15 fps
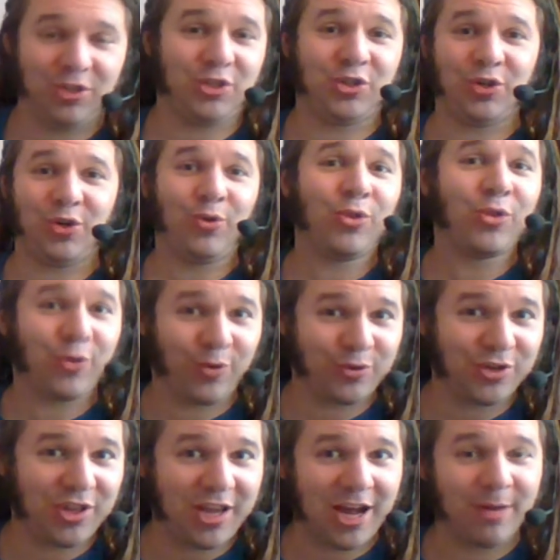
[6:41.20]
two-thirds
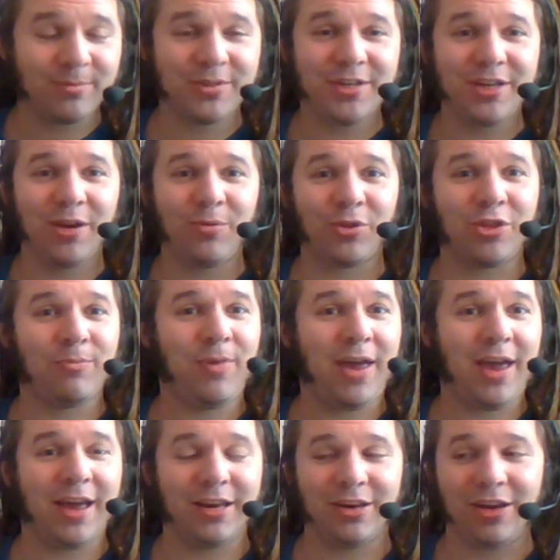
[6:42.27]
of the albums he did with the
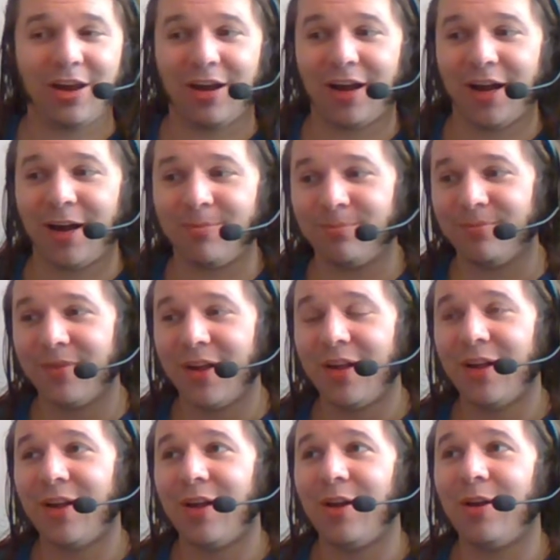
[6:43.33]
band um,
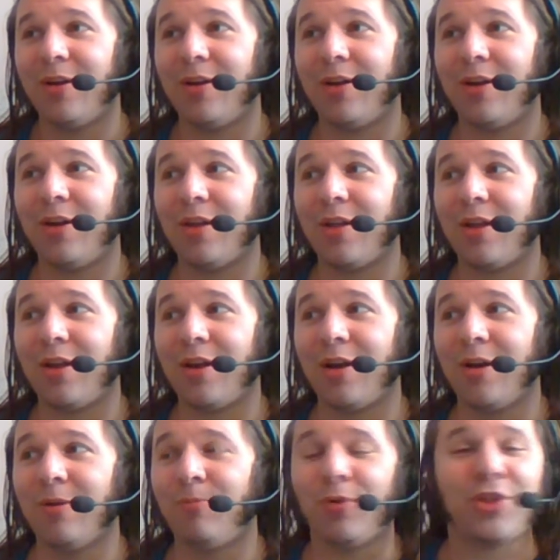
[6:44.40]

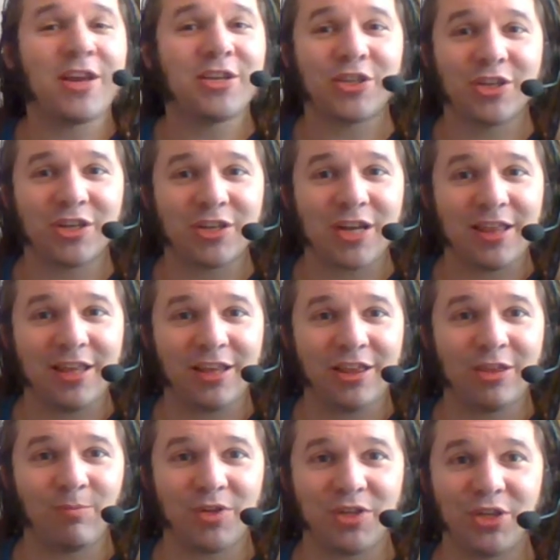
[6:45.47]
but that's just because i think
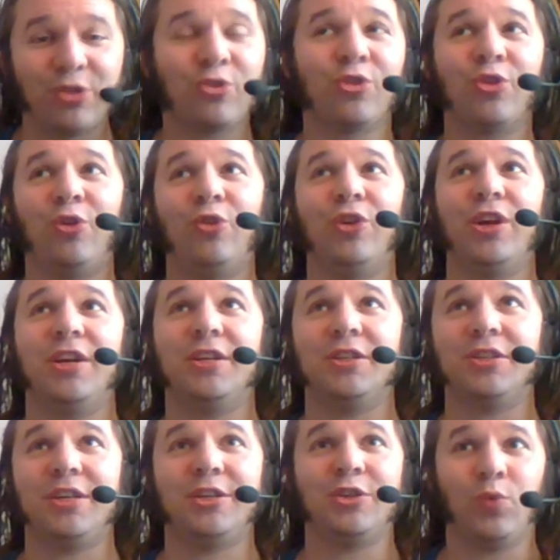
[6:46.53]
the material
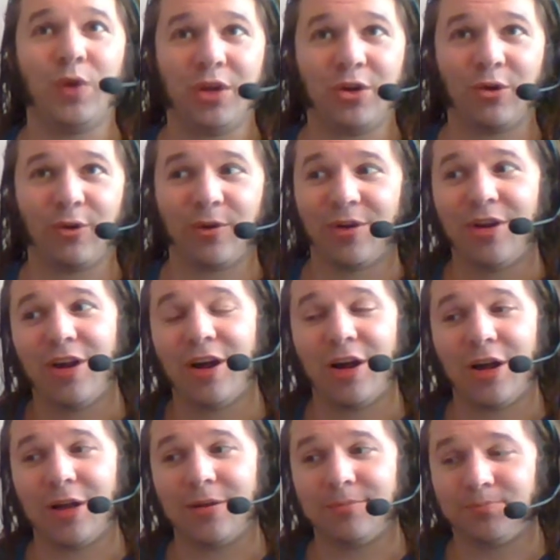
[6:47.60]
is is weaker
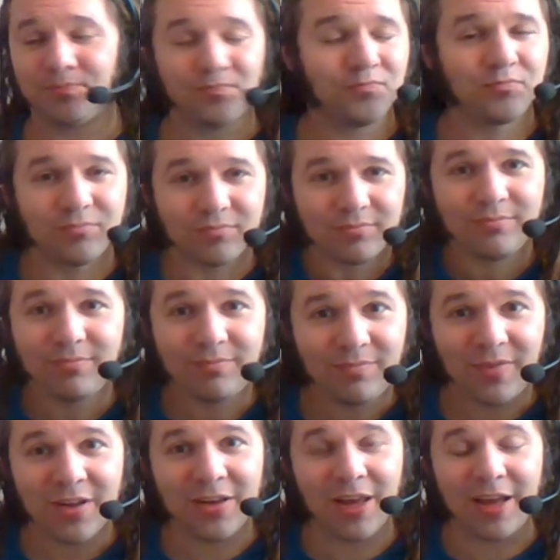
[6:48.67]
um,
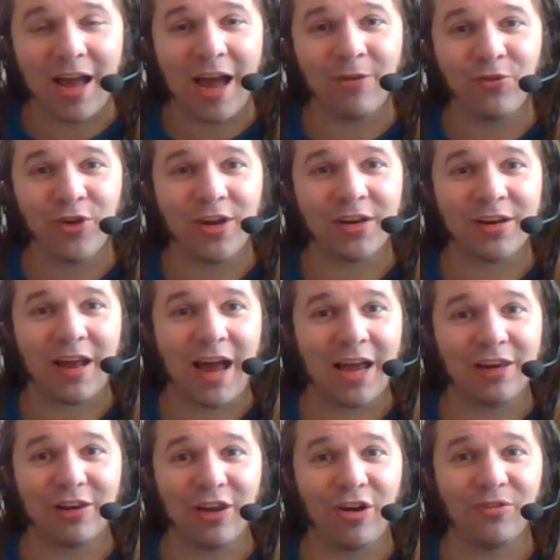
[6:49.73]
like i freaking i
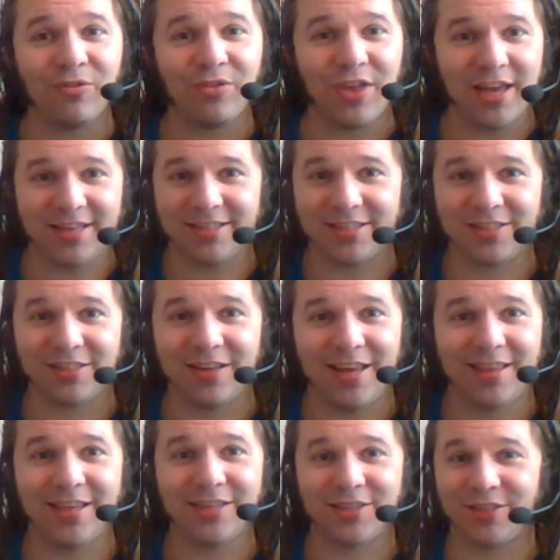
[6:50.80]
love this
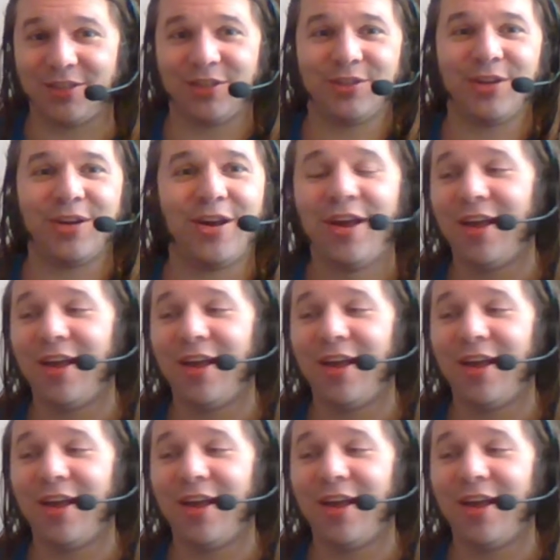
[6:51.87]
like this is just a